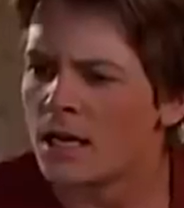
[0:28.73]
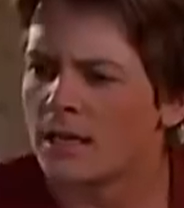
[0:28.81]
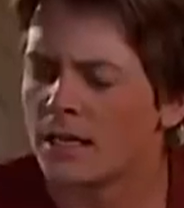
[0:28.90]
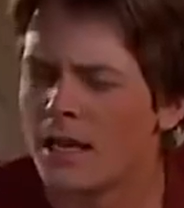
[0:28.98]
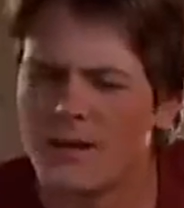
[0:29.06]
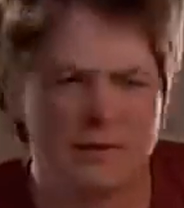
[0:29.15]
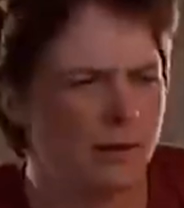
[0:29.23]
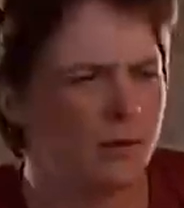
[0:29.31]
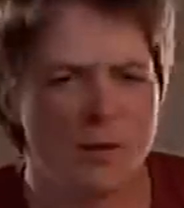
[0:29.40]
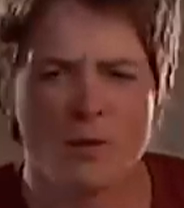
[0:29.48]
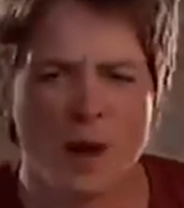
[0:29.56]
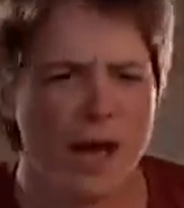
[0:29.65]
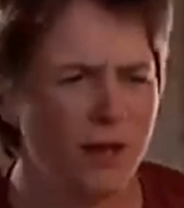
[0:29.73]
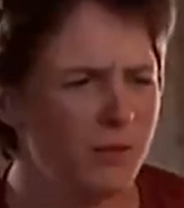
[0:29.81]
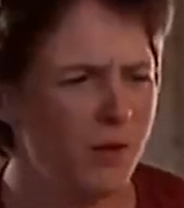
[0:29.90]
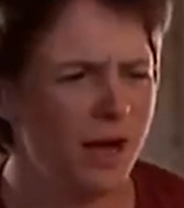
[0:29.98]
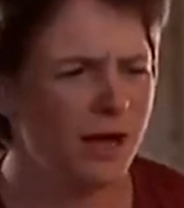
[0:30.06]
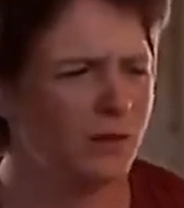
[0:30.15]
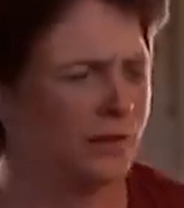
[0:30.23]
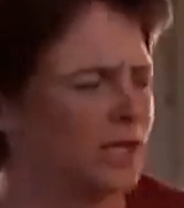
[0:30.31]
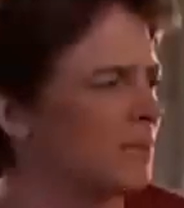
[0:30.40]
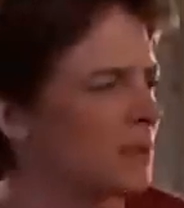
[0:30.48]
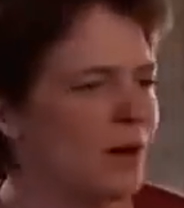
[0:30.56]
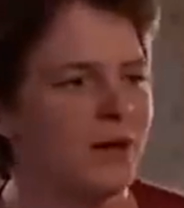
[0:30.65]
he'll never be born and fade
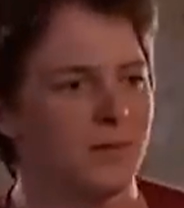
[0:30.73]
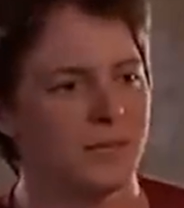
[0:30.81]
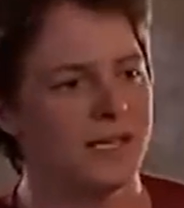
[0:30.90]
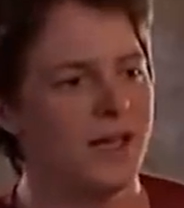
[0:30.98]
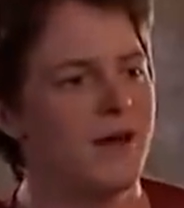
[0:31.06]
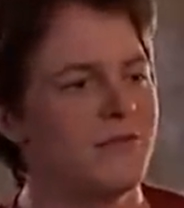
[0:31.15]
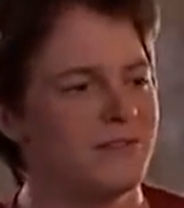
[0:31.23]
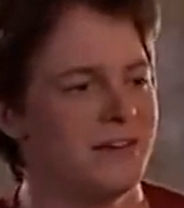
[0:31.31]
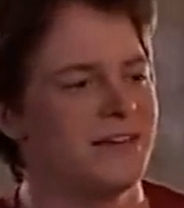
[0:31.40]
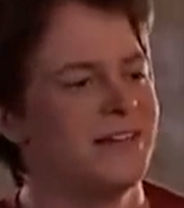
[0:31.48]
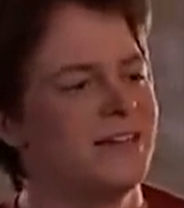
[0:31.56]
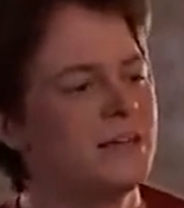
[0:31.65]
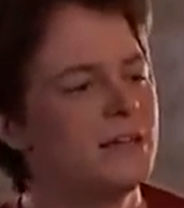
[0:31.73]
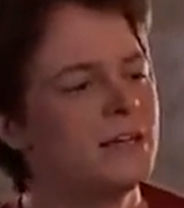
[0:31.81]
away from all pictures.